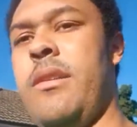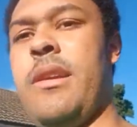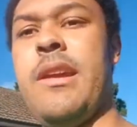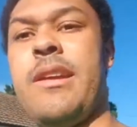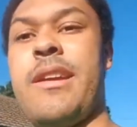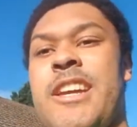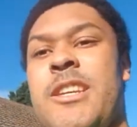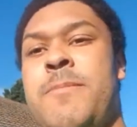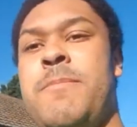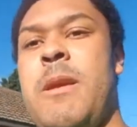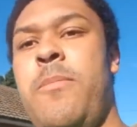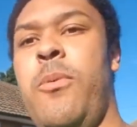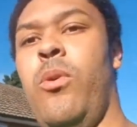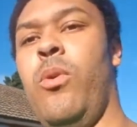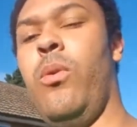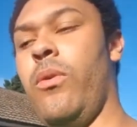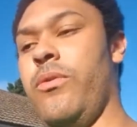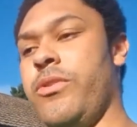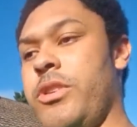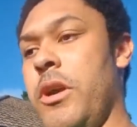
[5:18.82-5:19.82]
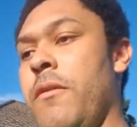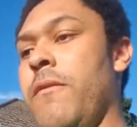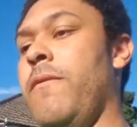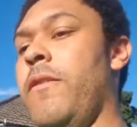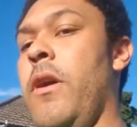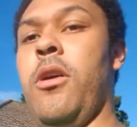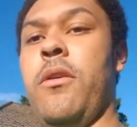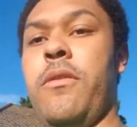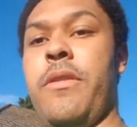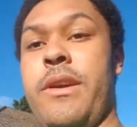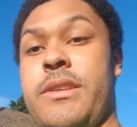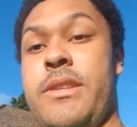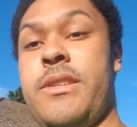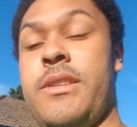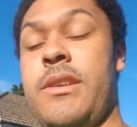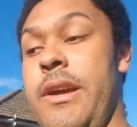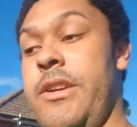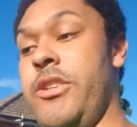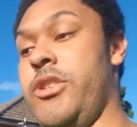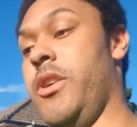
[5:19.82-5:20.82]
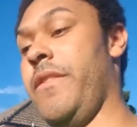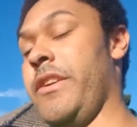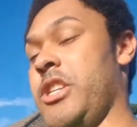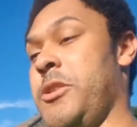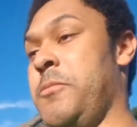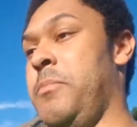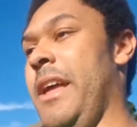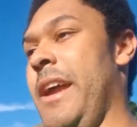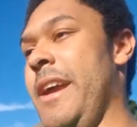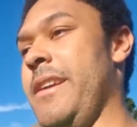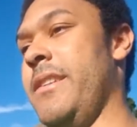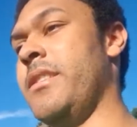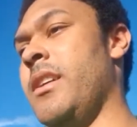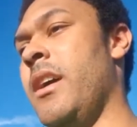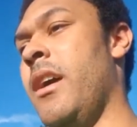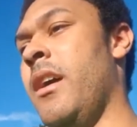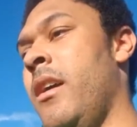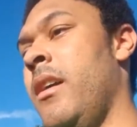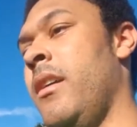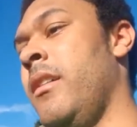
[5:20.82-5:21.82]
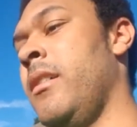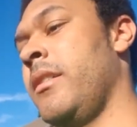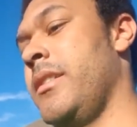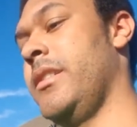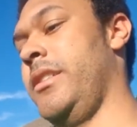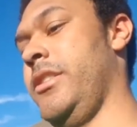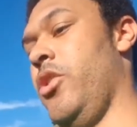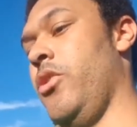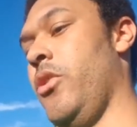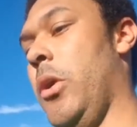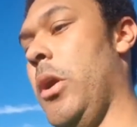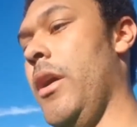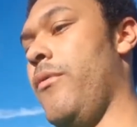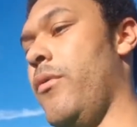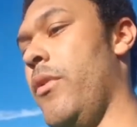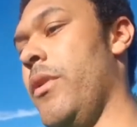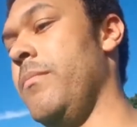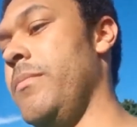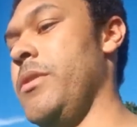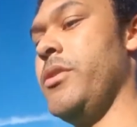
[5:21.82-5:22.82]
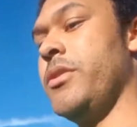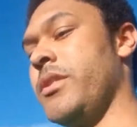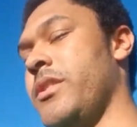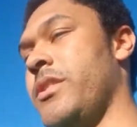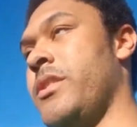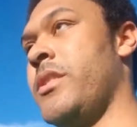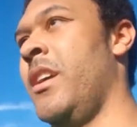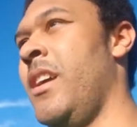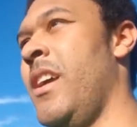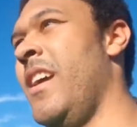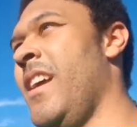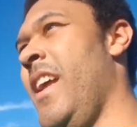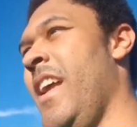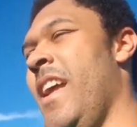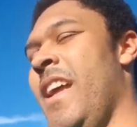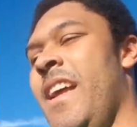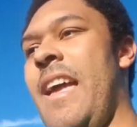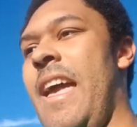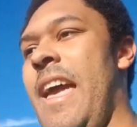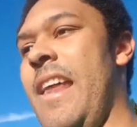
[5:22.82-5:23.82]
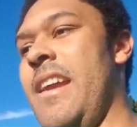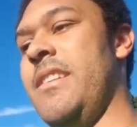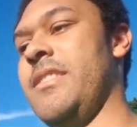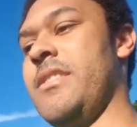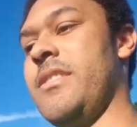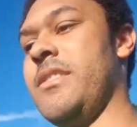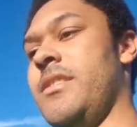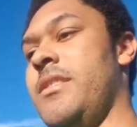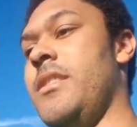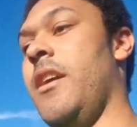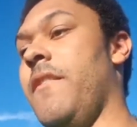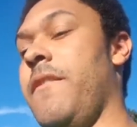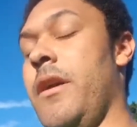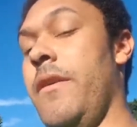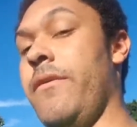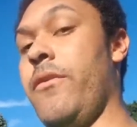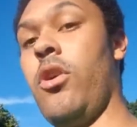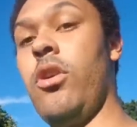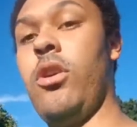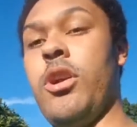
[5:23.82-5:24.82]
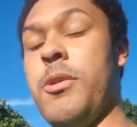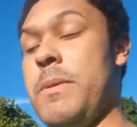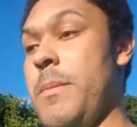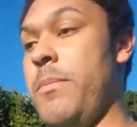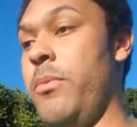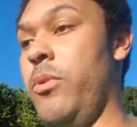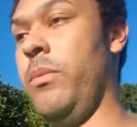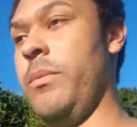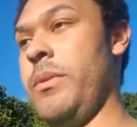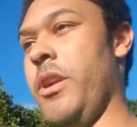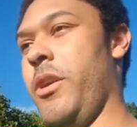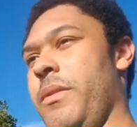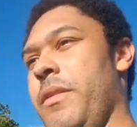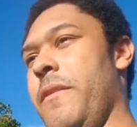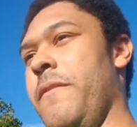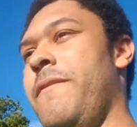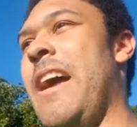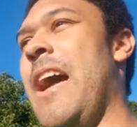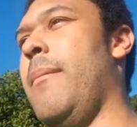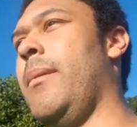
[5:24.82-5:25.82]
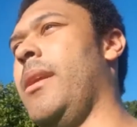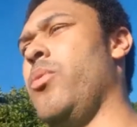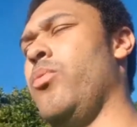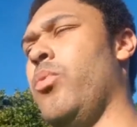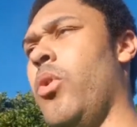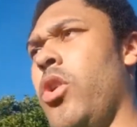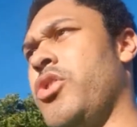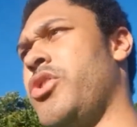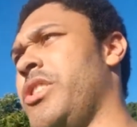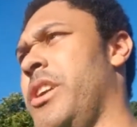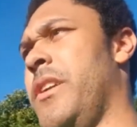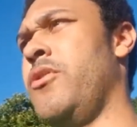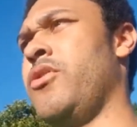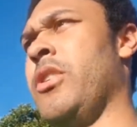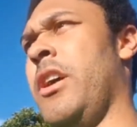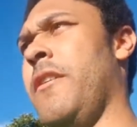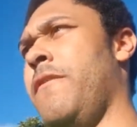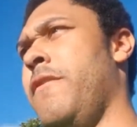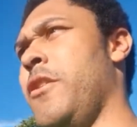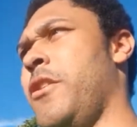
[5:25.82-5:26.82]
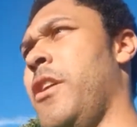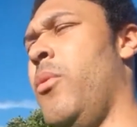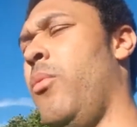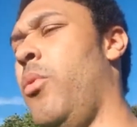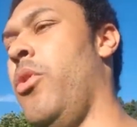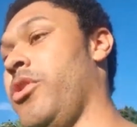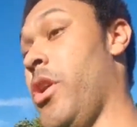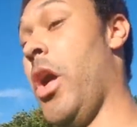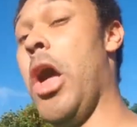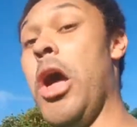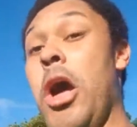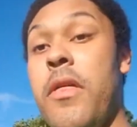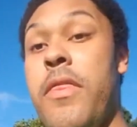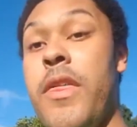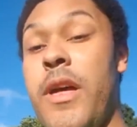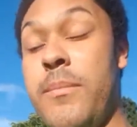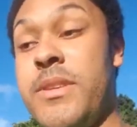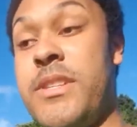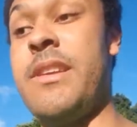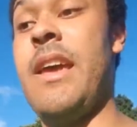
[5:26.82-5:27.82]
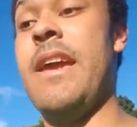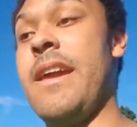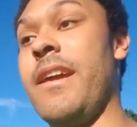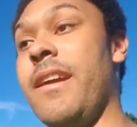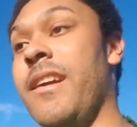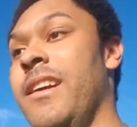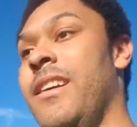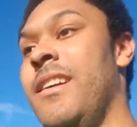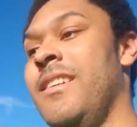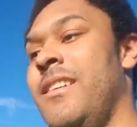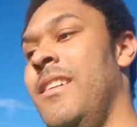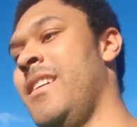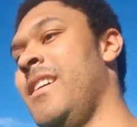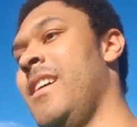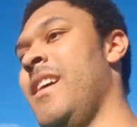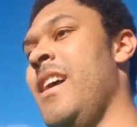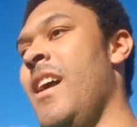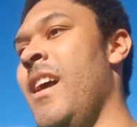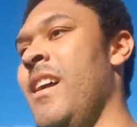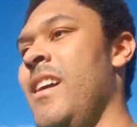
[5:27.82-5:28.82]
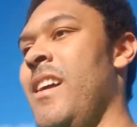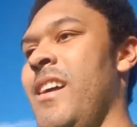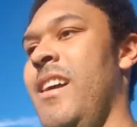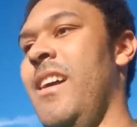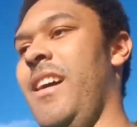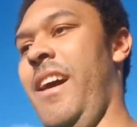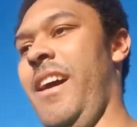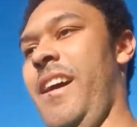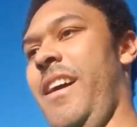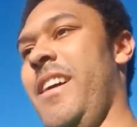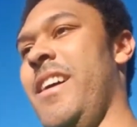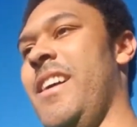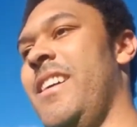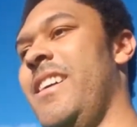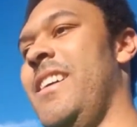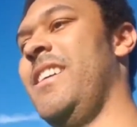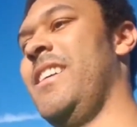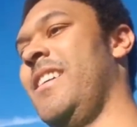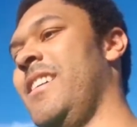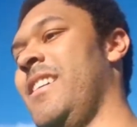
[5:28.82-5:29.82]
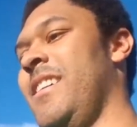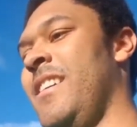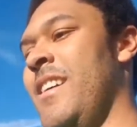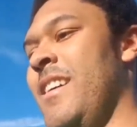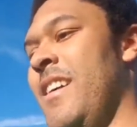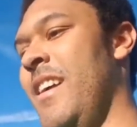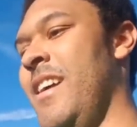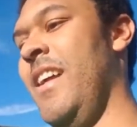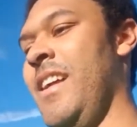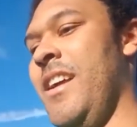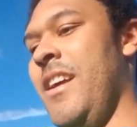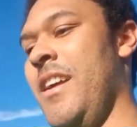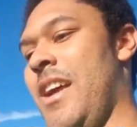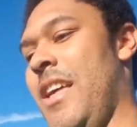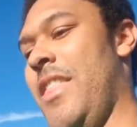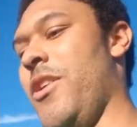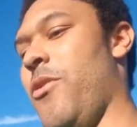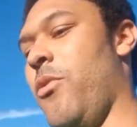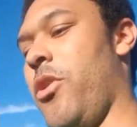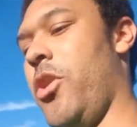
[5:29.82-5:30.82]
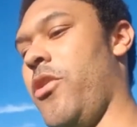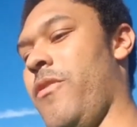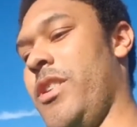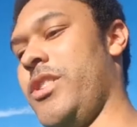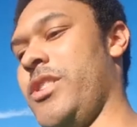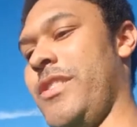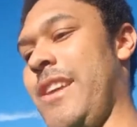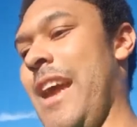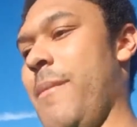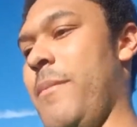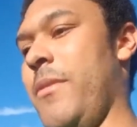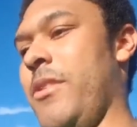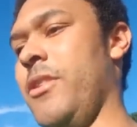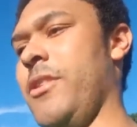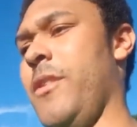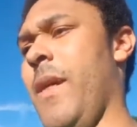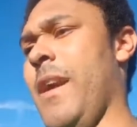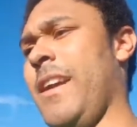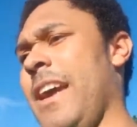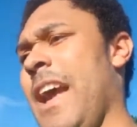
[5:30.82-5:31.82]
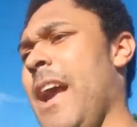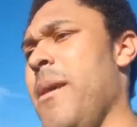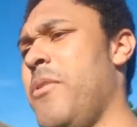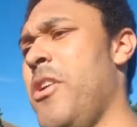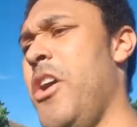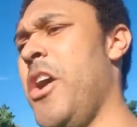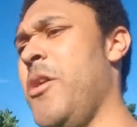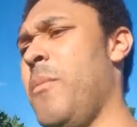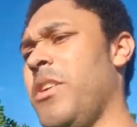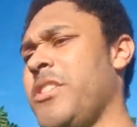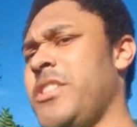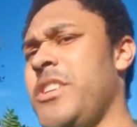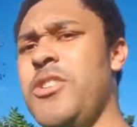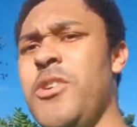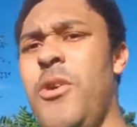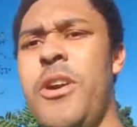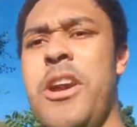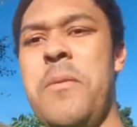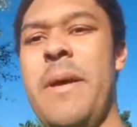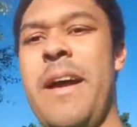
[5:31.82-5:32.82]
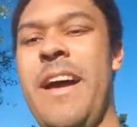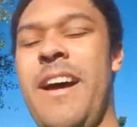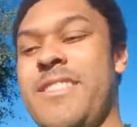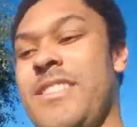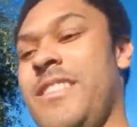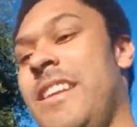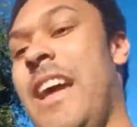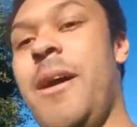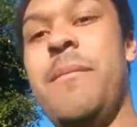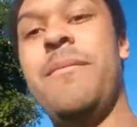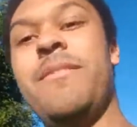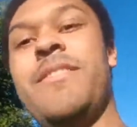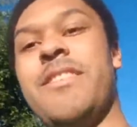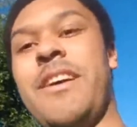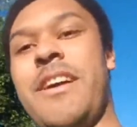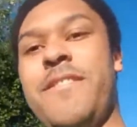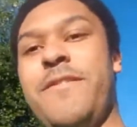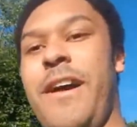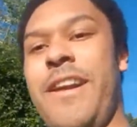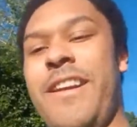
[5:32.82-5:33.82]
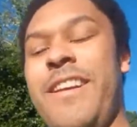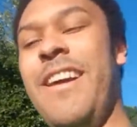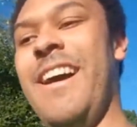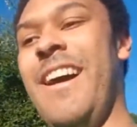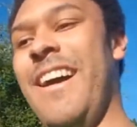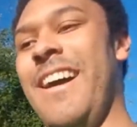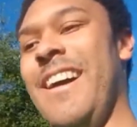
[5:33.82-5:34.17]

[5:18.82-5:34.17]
In case people don't follow this, I should have explained, because I know a lot of one uses editors and stuff, and I've got a lot of people, you know, in the family watching, trying to figure out what on earth I'm saying. They're all going to rush to Cameron and go like, Cameron, what's he talking about? Nah, sorry, it's fine.